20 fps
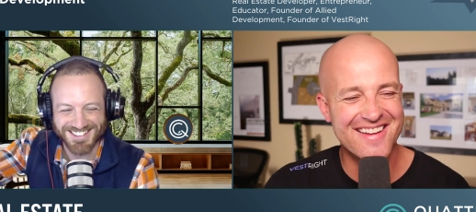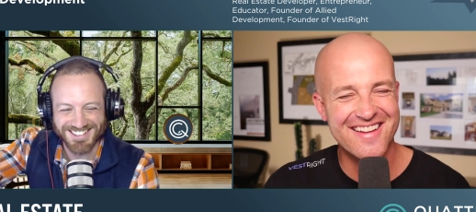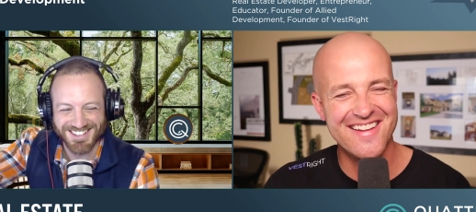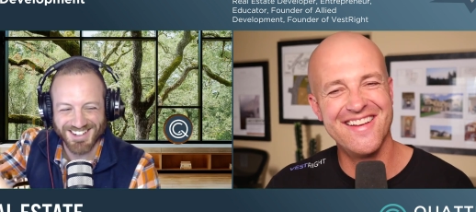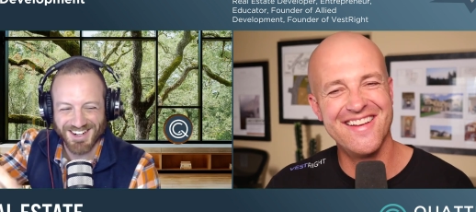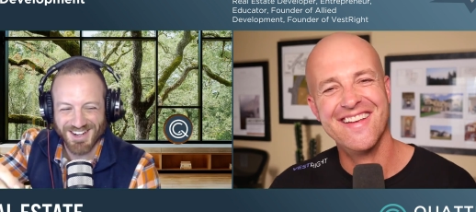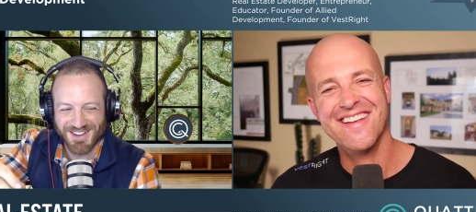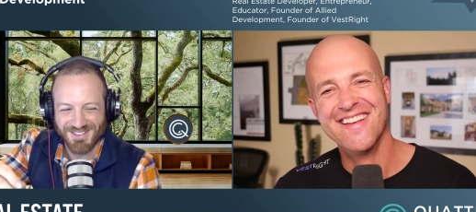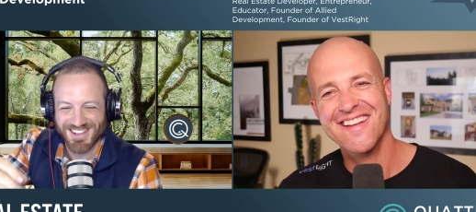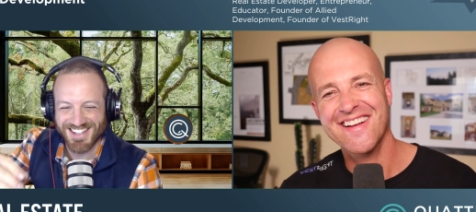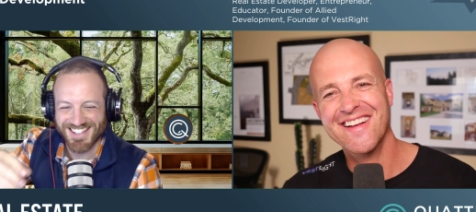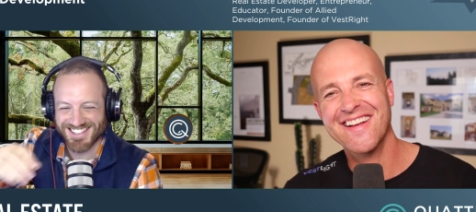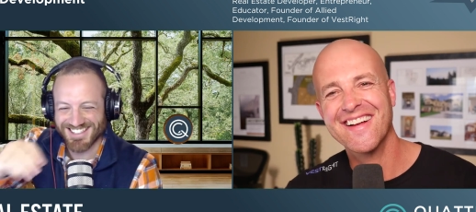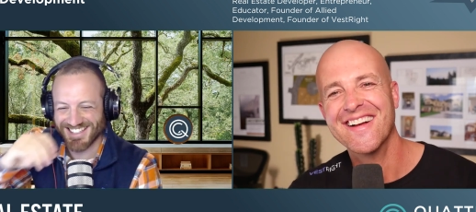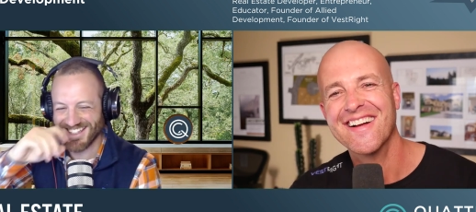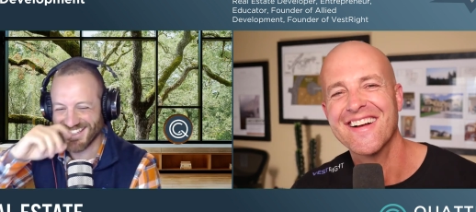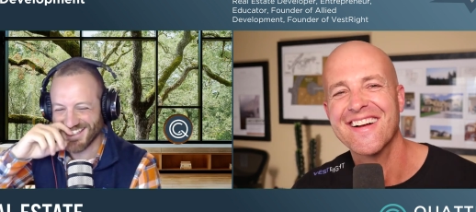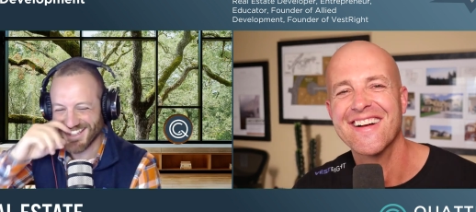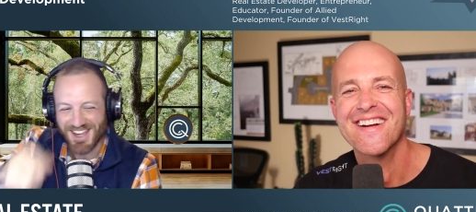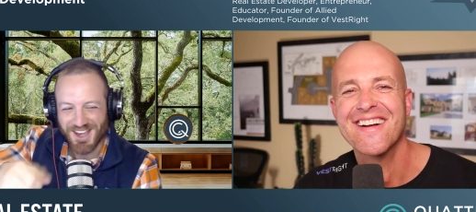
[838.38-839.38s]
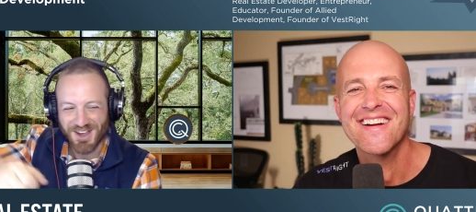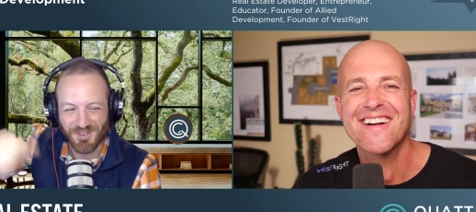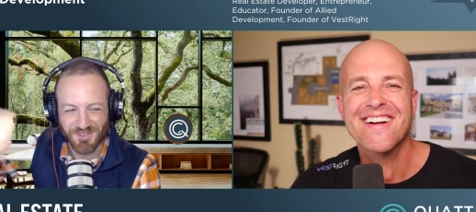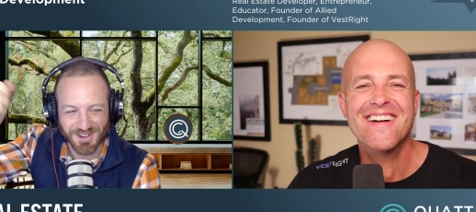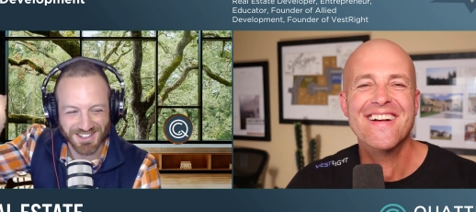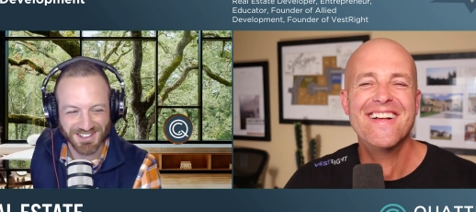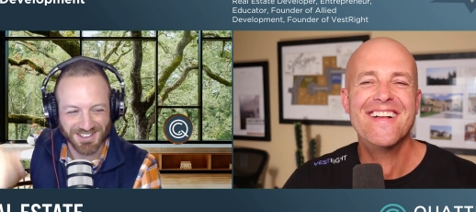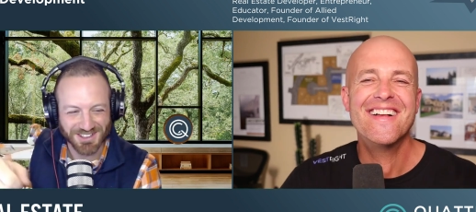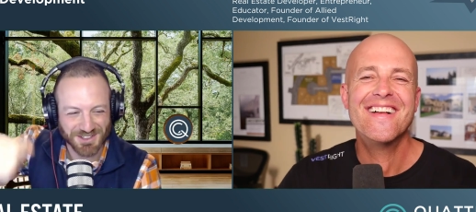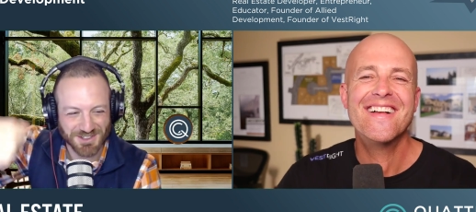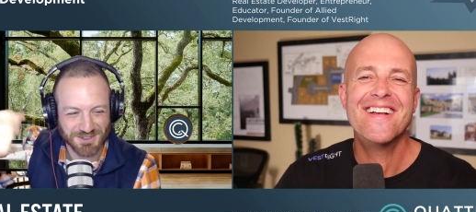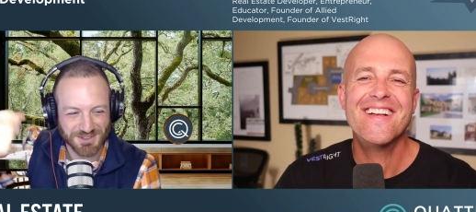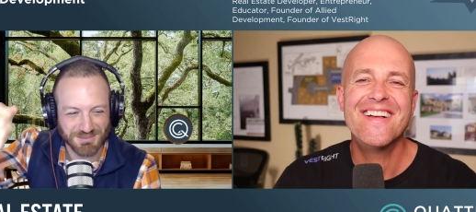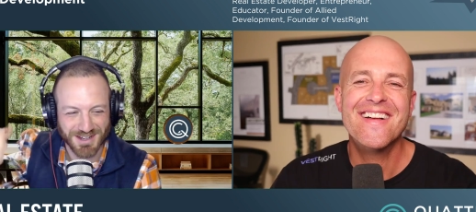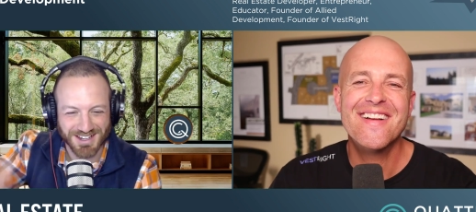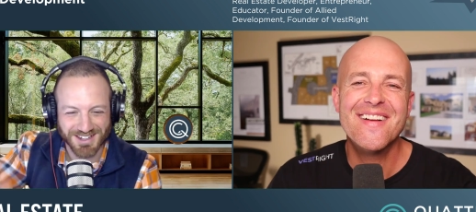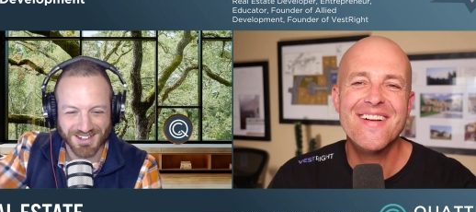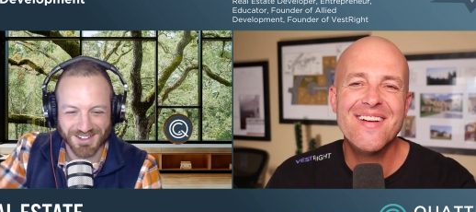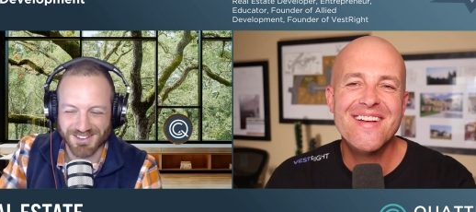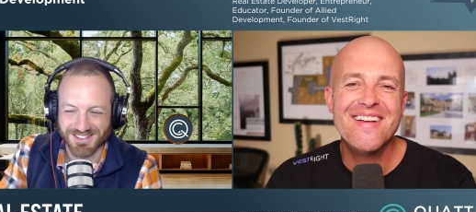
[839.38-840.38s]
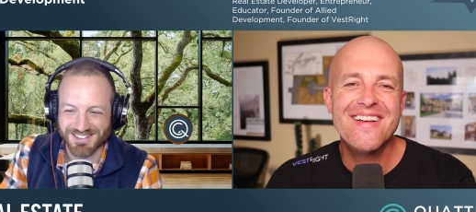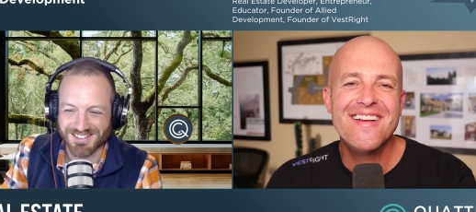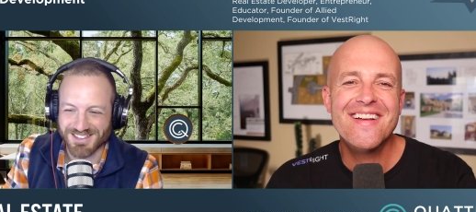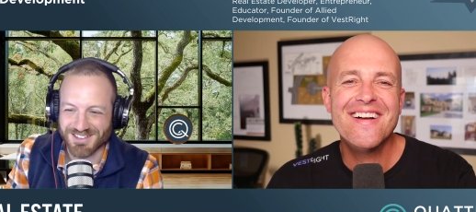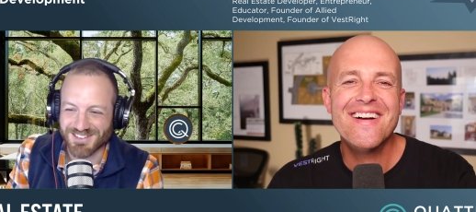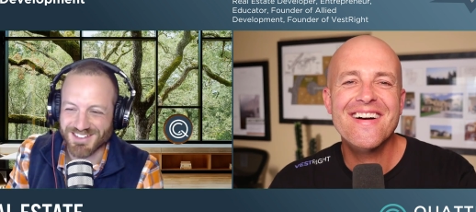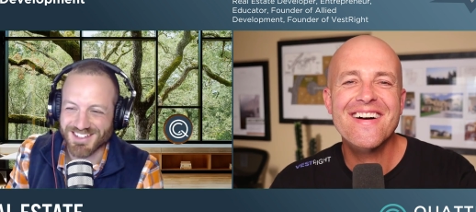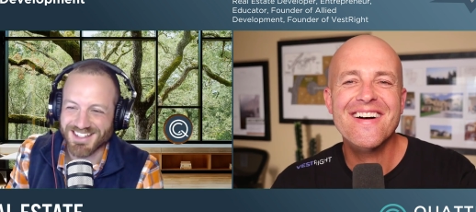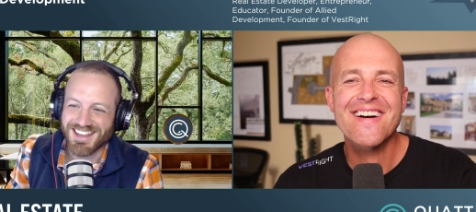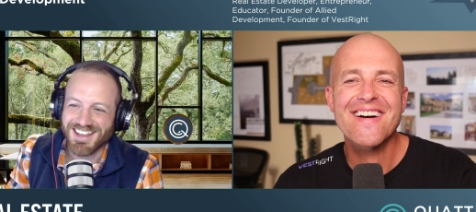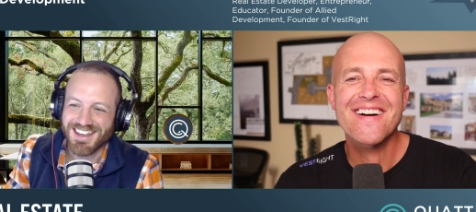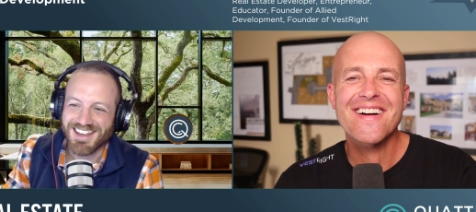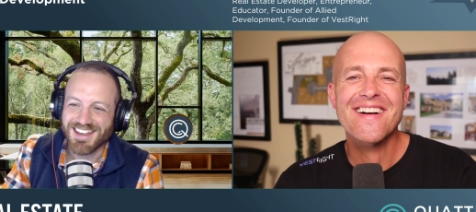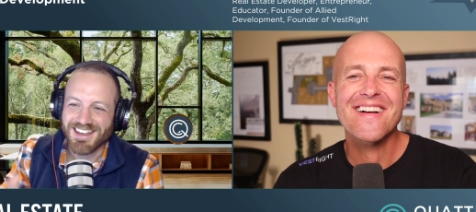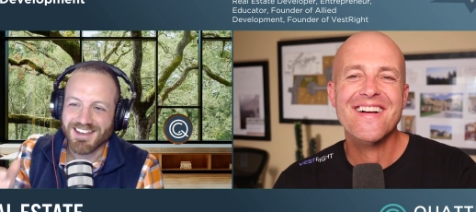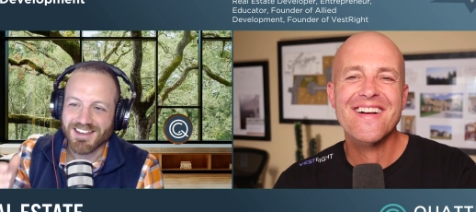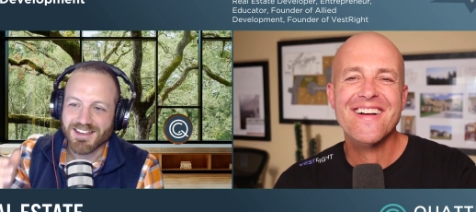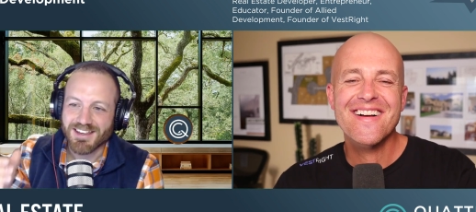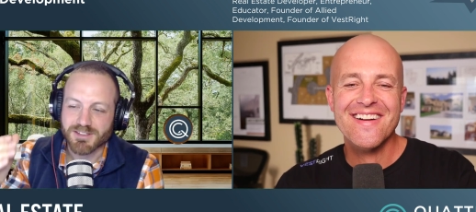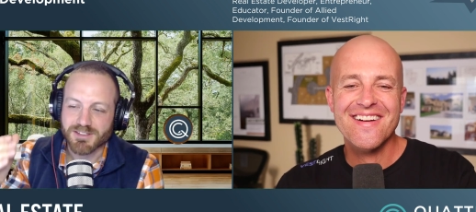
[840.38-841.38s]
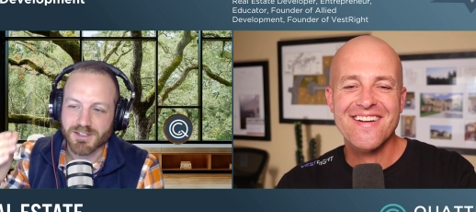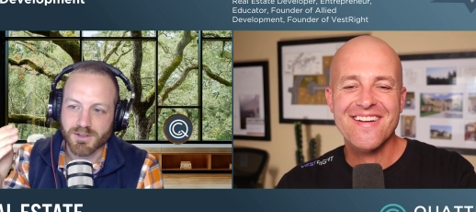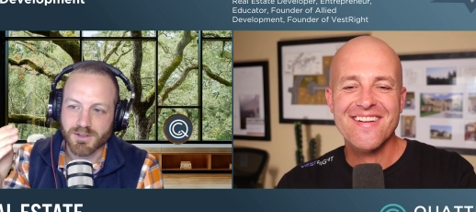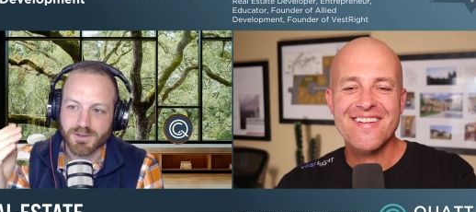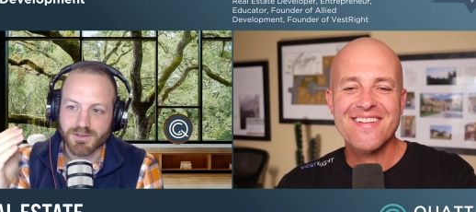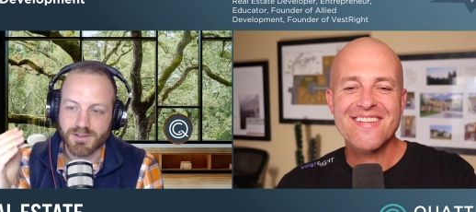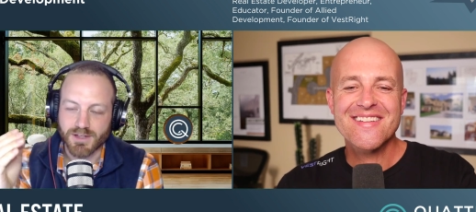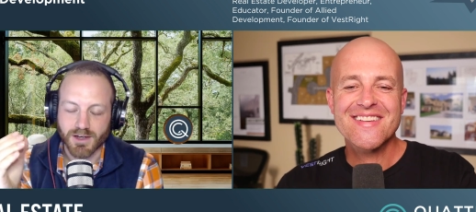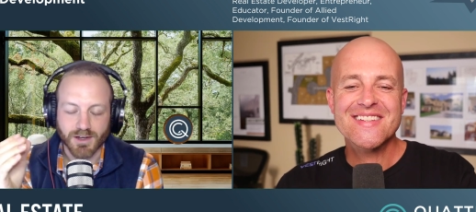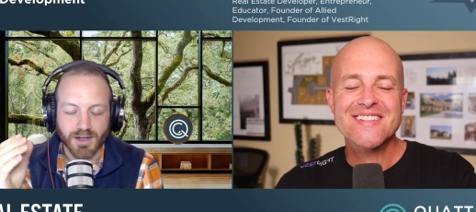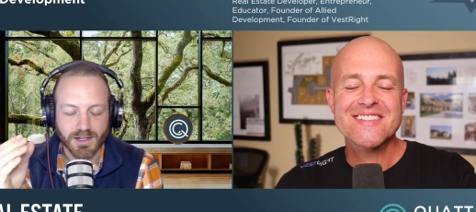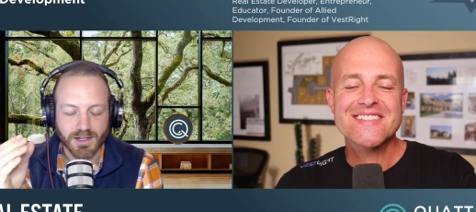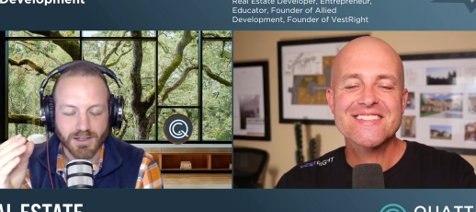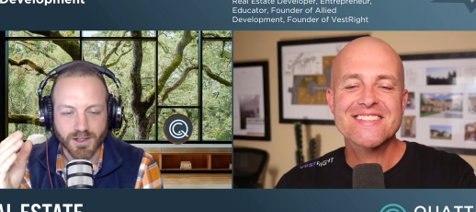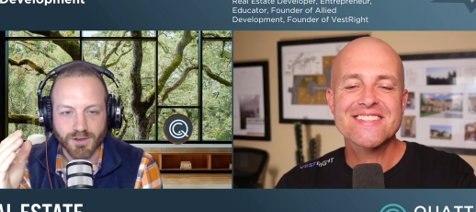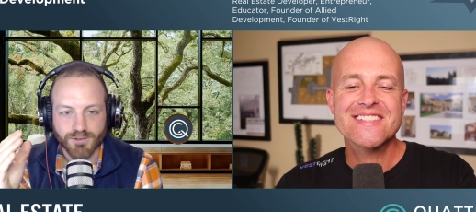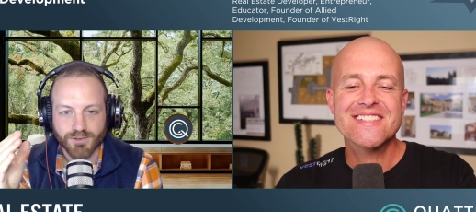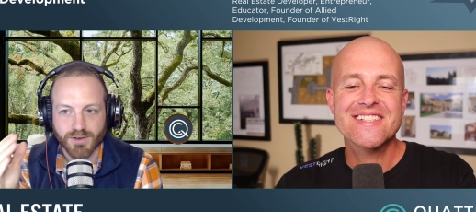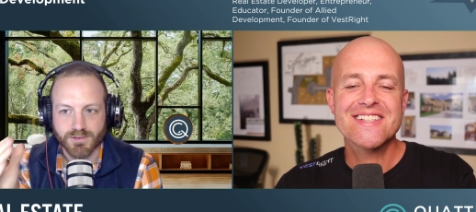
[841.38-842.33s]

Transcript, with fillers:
Speaker 1: sorry, Steve wiggling his mic on the TV. So now I love